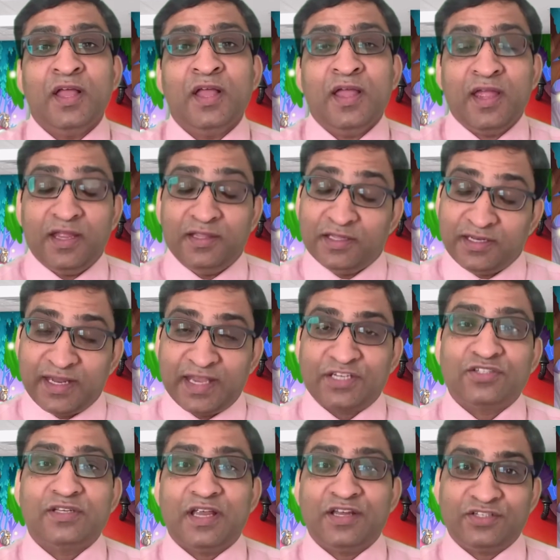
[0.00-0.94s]
In the next
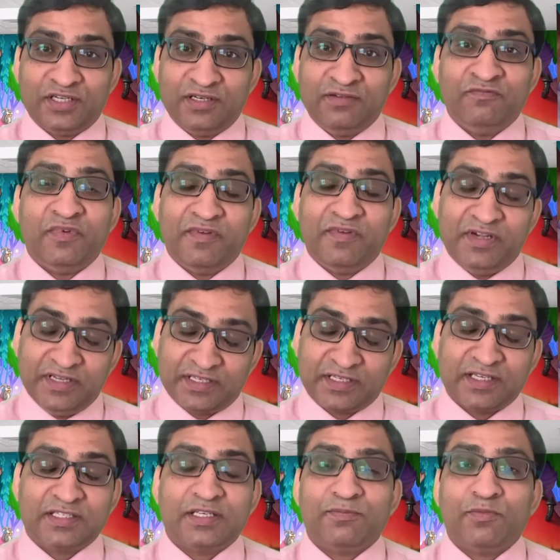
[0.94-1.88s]
session, we will
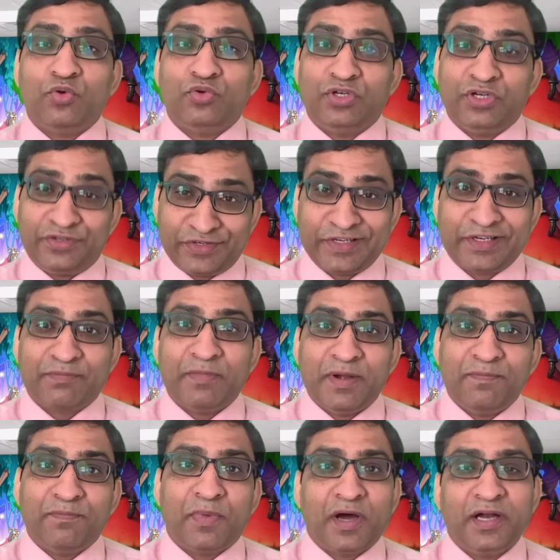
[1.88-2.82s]
discuss about the
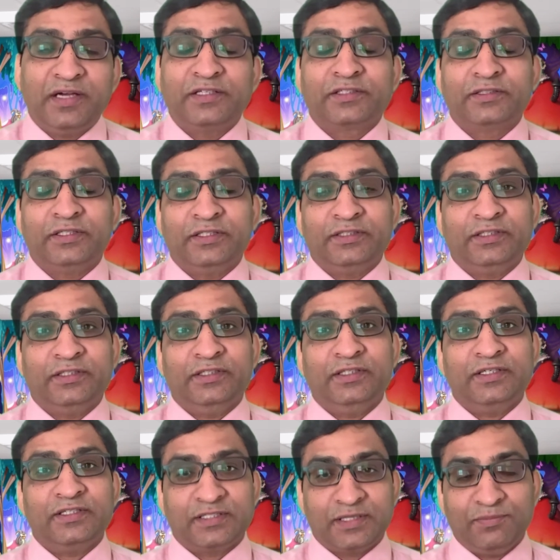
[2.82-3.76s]
treatment part,
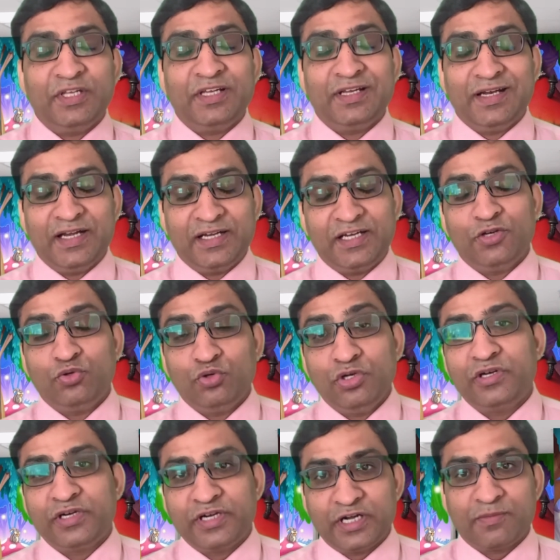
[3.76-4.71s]
something related to
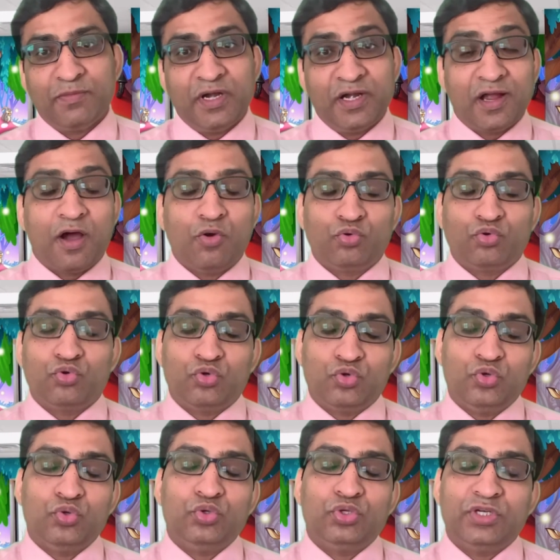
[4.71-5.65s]
treatment, how to
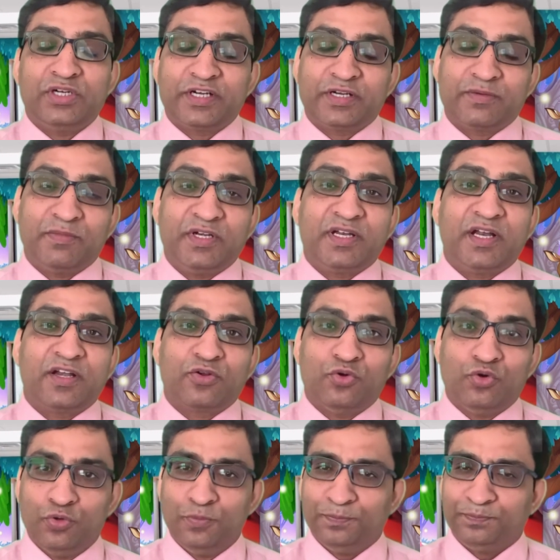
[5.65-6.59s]
do the treatment at
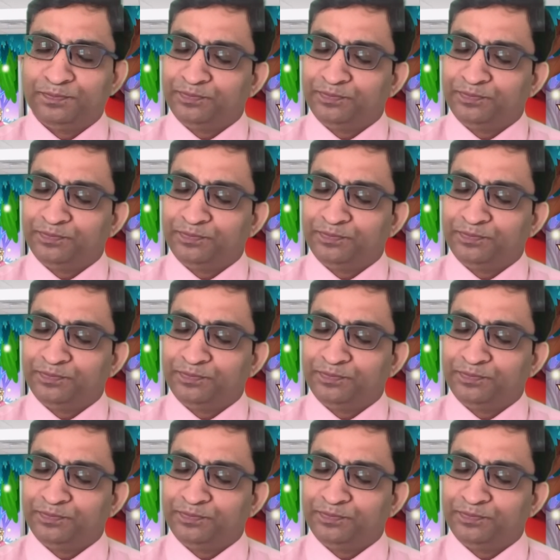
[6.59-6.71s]
home.